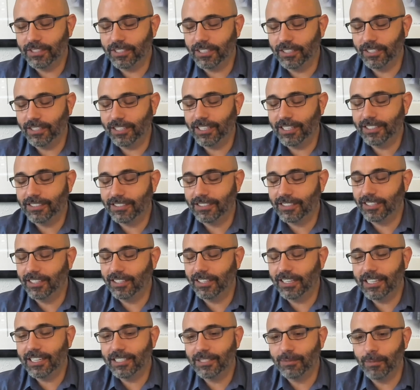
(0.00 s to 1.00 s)
the it's
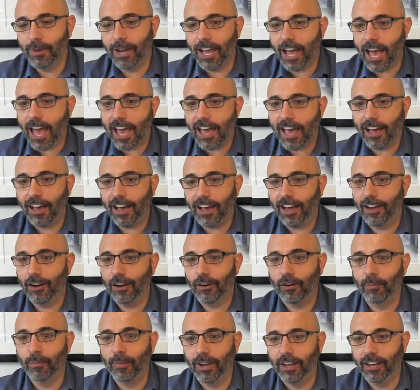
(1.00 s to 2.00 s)
the is my AI
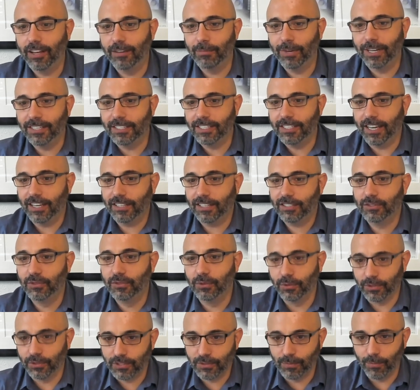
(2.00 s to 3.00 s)
or my my Dex
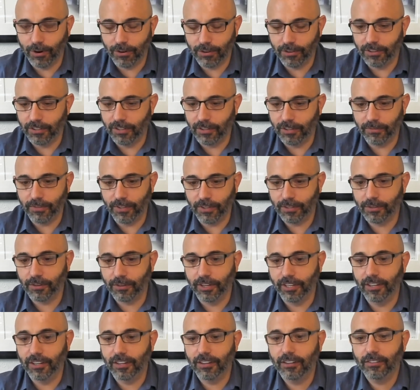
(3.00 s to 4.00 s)
tool smarter than a fifth
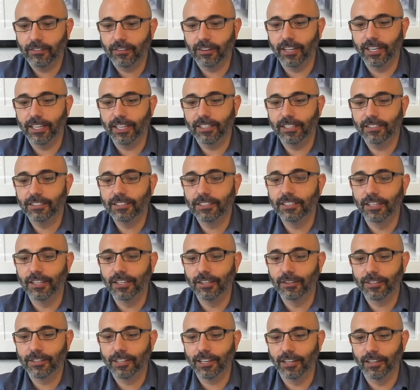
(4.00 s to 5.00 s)
grader, right? You
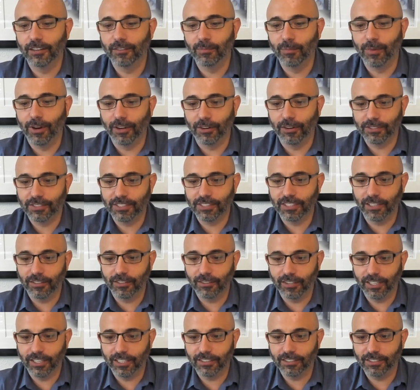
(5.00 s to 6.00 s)
know, kind of model set,
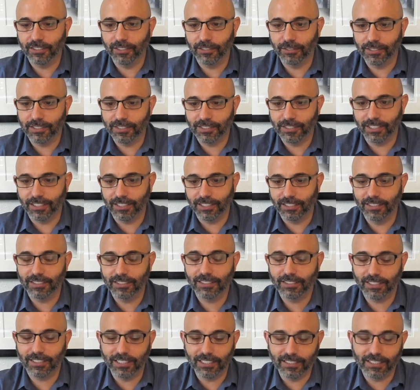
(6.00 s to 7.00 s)
right? You know, is
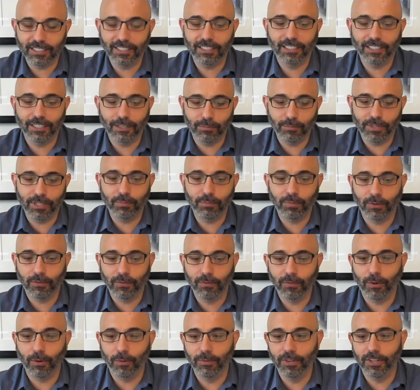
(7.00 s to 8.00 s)
is is it going to be
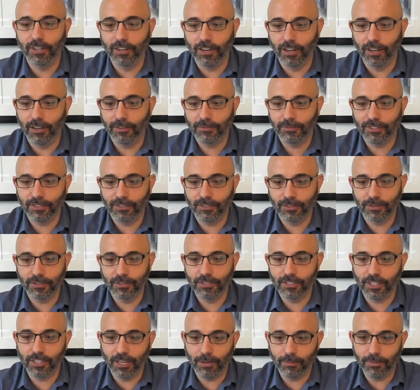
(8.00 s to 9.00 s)
performant enough to do the
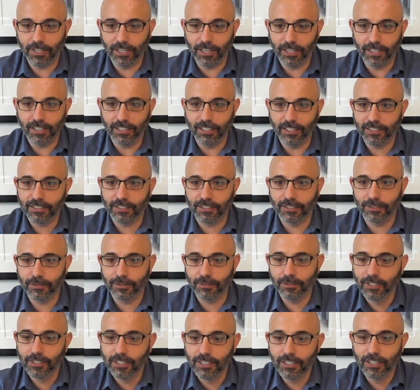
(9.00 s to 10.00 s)
job that I need it
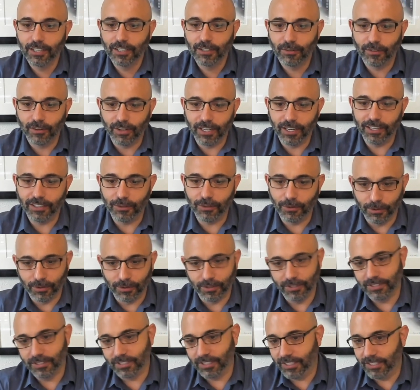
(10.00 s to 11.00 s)
to, right?
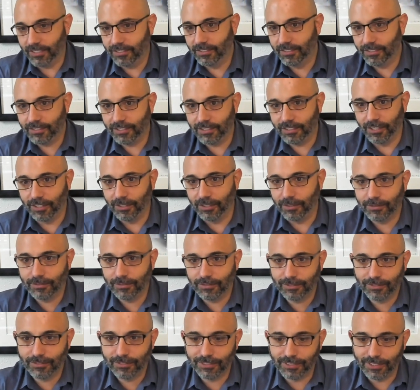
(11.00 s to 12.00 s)
Or is it you know
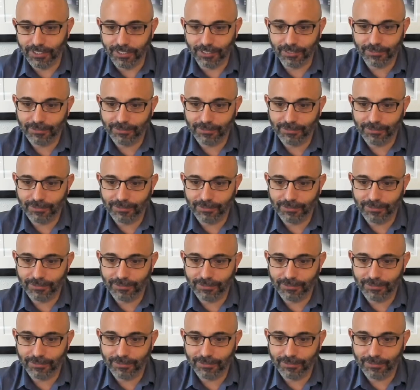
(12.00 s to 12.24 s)
you know?